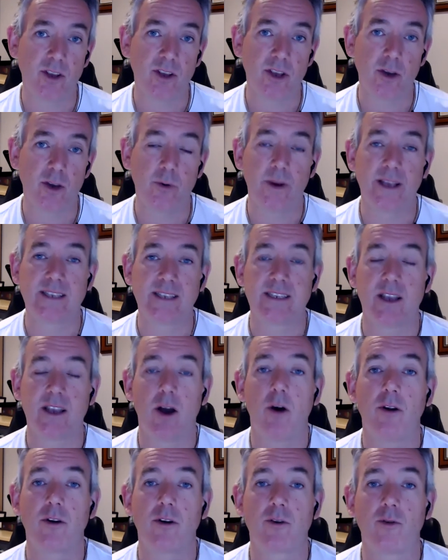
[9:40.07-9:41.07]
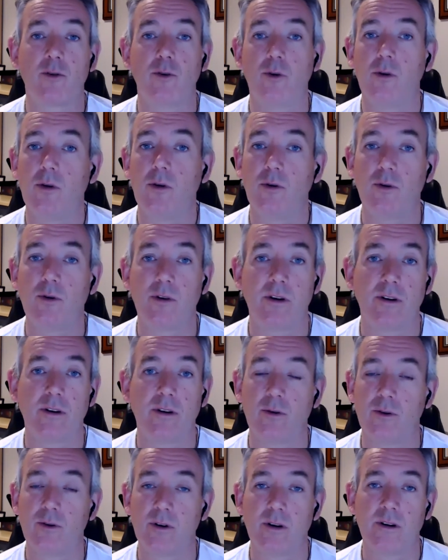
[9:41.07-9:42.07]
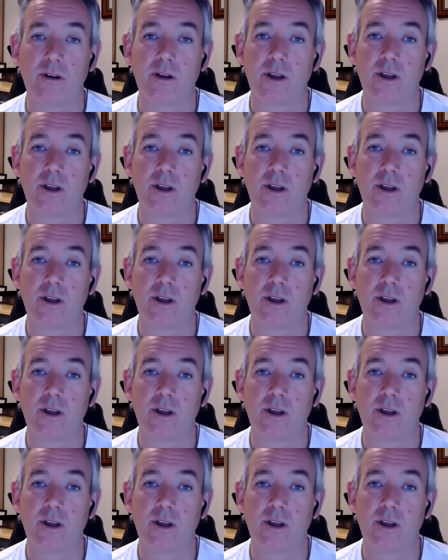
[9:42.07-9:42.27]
US, on a crawl or a